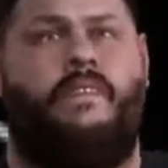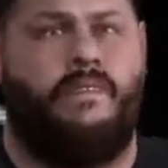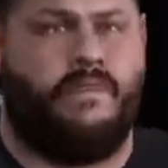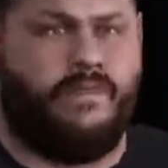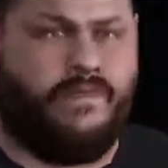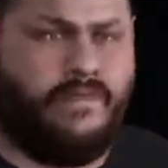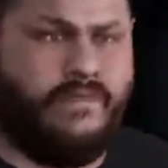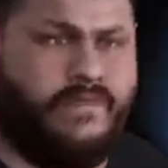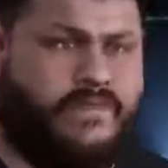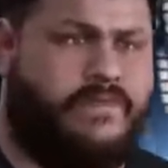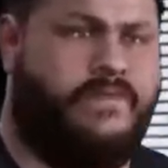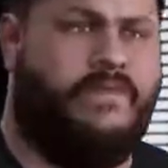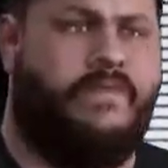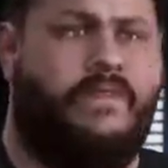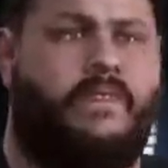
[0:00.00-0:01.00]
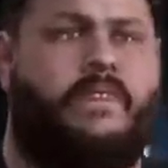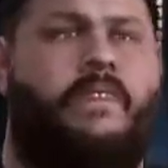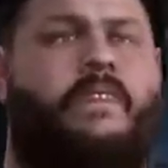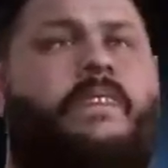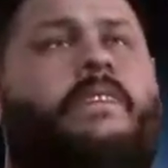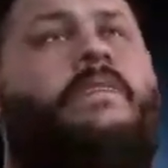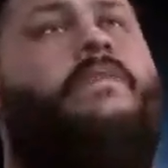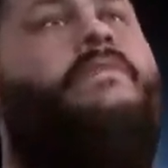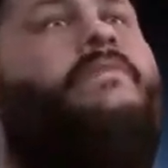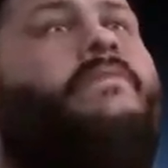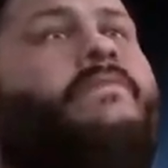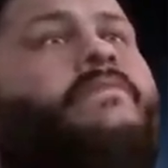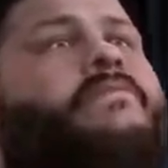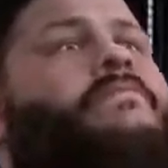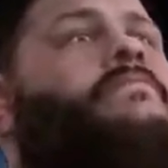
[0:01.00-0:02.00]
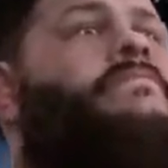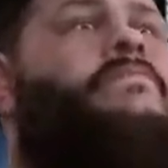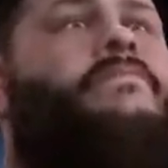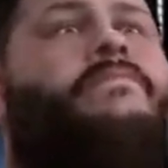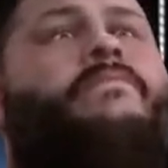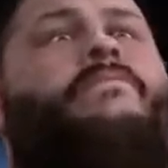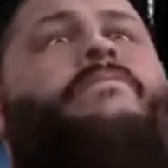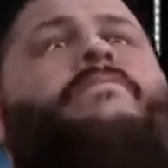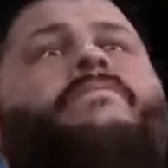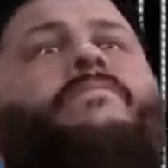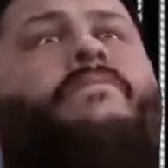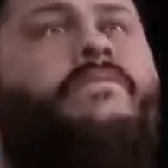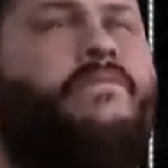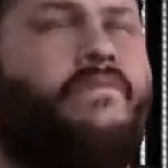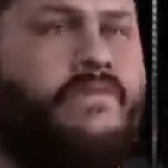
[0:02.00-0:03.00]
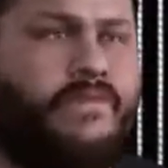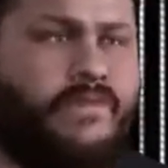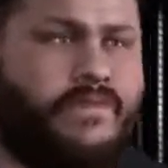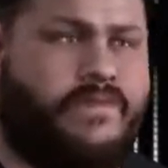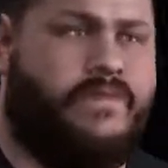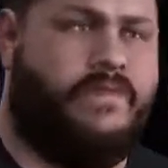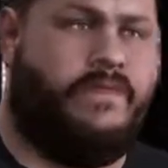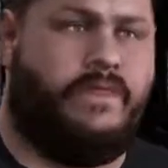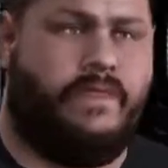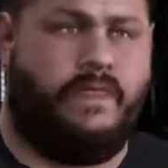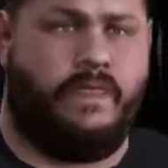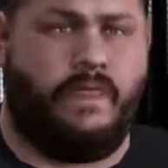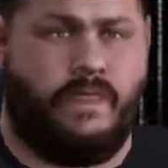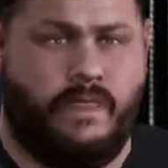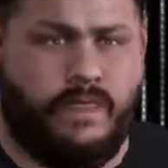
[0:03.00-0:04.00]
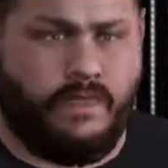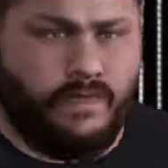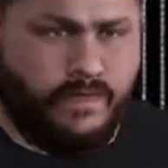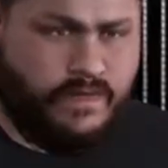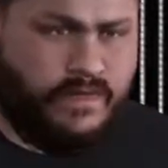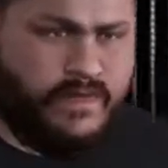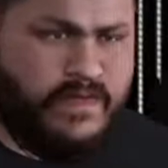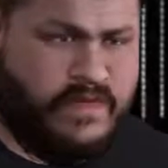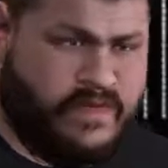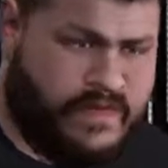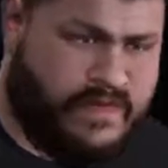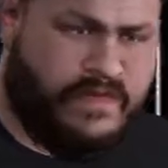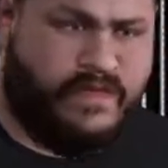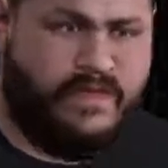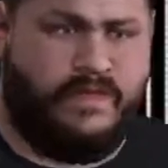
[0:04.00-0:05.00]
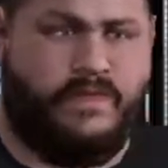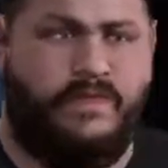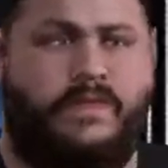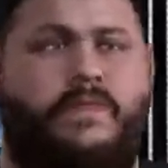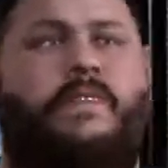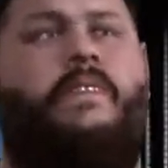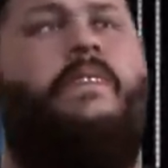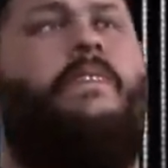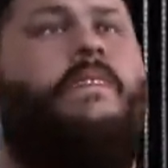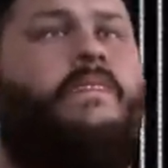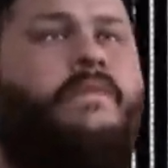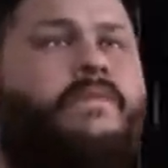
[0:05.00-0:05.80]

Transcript: five, my top ten favorite current wrestlers. I can't believe how many times I said top five